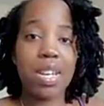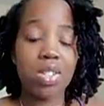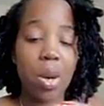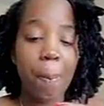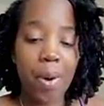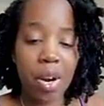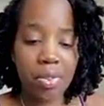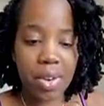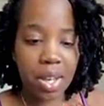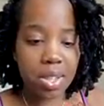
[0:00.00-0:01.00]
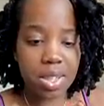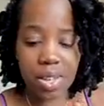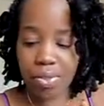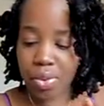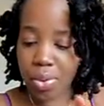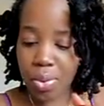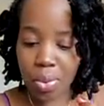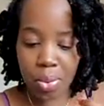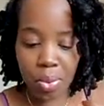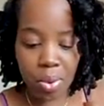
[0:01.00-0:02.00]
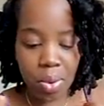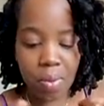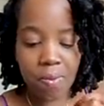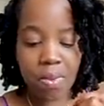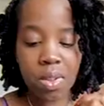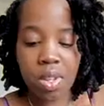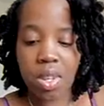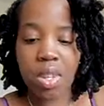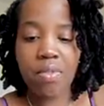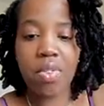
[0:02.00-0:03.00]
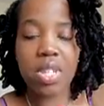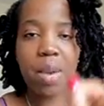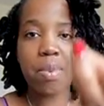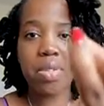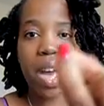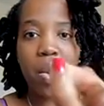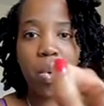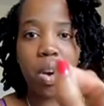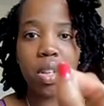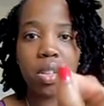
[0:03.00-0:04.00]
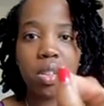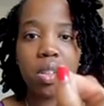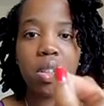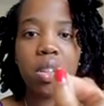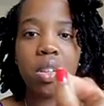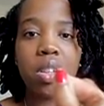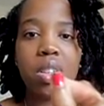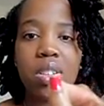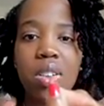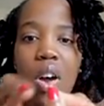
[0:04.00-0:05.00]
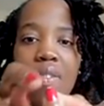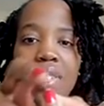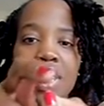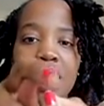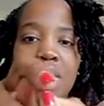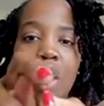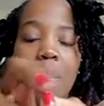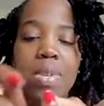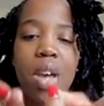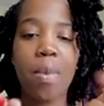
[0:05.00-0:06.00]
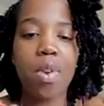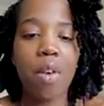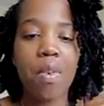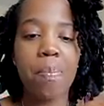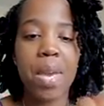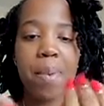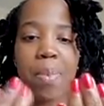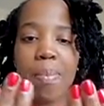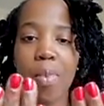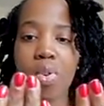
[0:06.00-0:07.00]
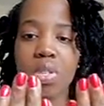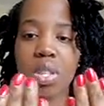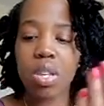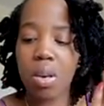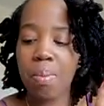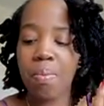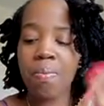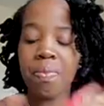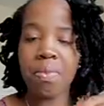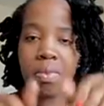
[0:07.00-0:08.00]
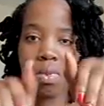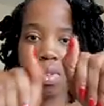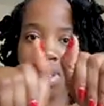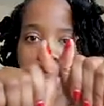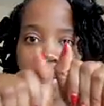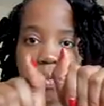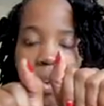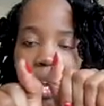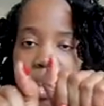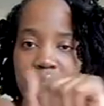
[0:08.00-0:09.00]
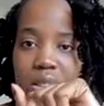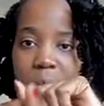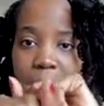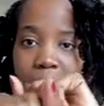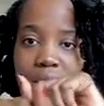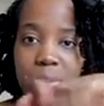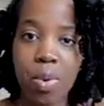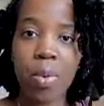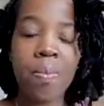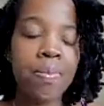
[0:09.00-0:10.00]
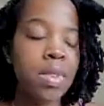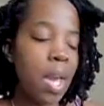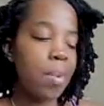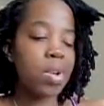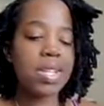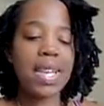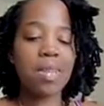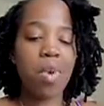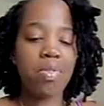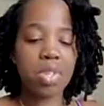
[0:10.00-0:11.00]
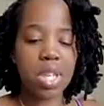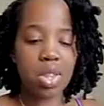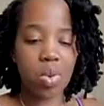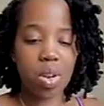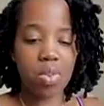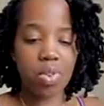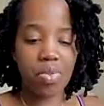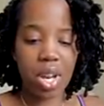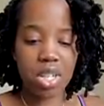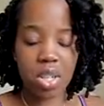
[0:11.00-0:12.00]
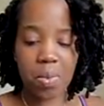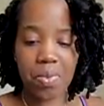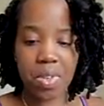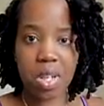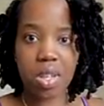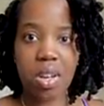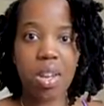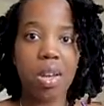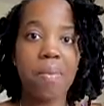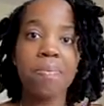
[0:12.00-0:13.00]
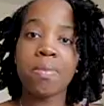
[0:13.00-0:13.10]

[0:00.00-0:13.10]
nails are perfect, because if you, for example, that one, obviously the top is coming off a bit, but most of them, they look fine, they're still passable. I'm going to take them off today though and refresh them with another colour.